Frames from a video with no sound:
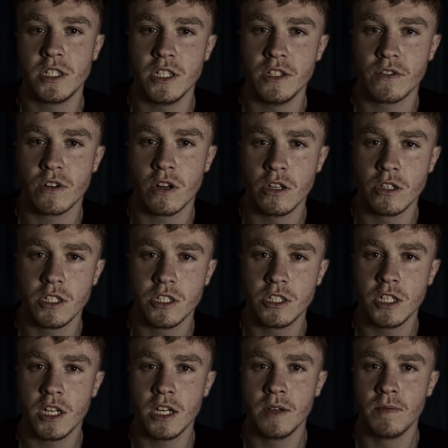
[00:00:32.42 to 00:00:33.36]
of
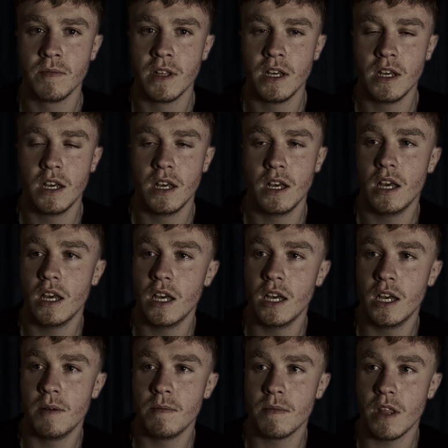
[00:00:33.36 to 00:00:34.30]
Gloucestershire.
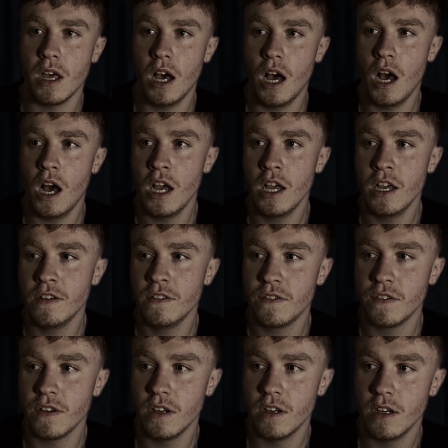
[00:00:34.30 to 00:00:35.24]
I
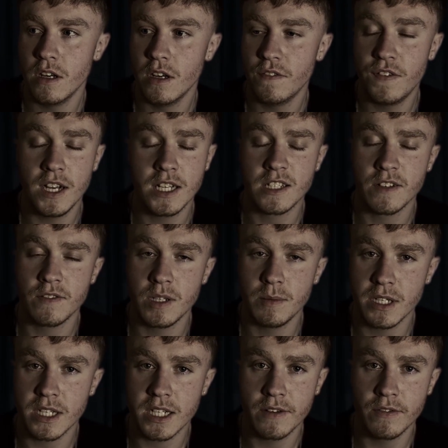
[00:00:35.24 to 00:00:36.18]
have effectively
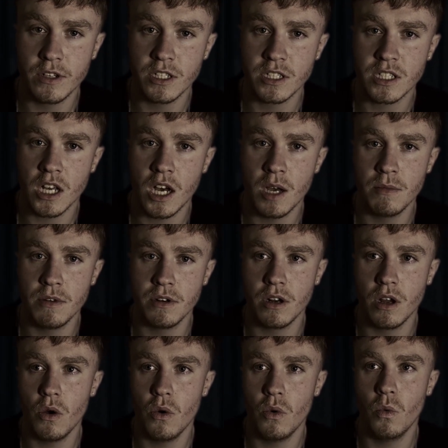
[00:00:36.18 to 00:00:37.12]
been given an assignment
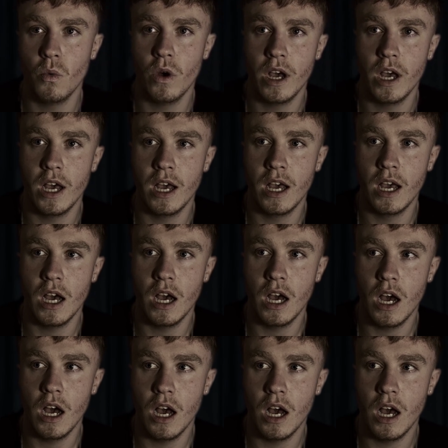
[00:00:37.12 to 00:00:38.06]
where
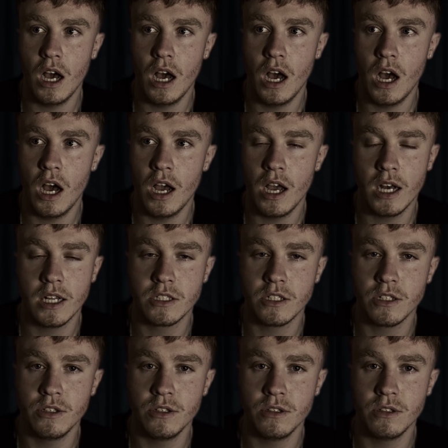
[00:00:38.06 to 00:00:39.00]
I had
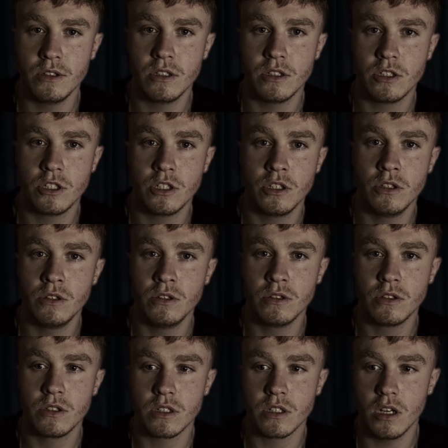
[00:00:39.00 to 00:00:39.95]
to
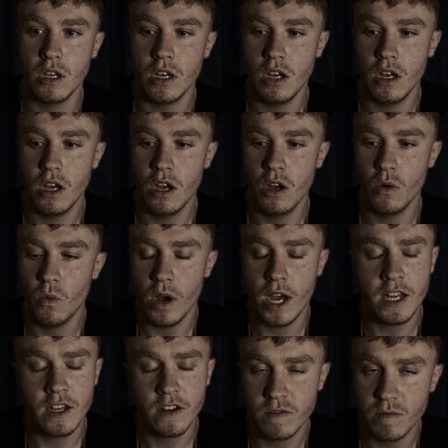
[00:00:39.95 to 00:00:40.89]
choose a
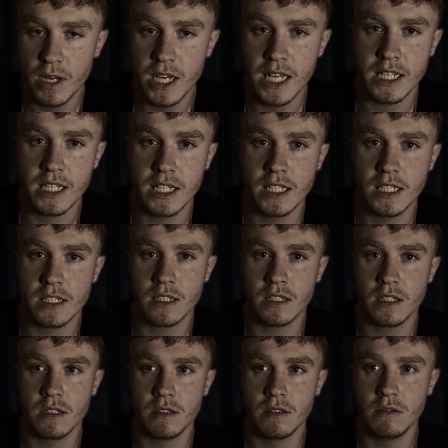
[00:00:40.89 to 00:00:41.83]
way of
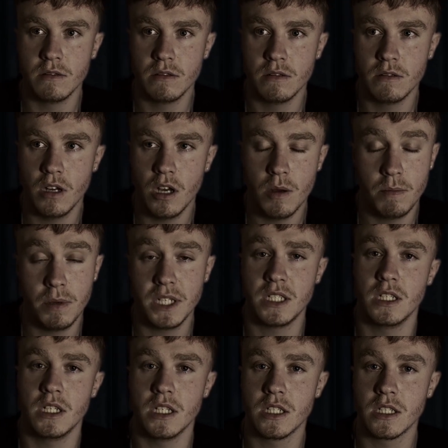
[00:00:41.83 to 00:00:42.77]
making a
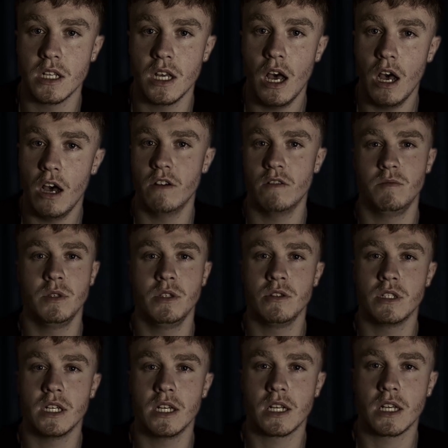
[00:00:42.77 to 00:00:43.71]
business out of
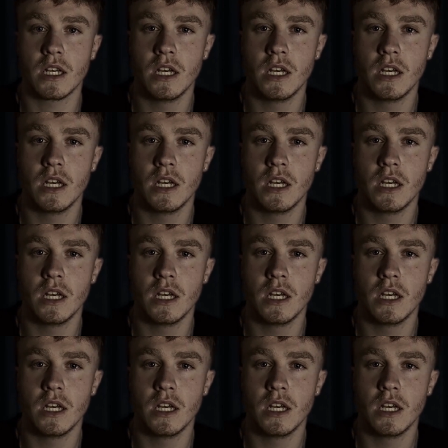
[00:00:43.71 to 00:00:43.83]
music.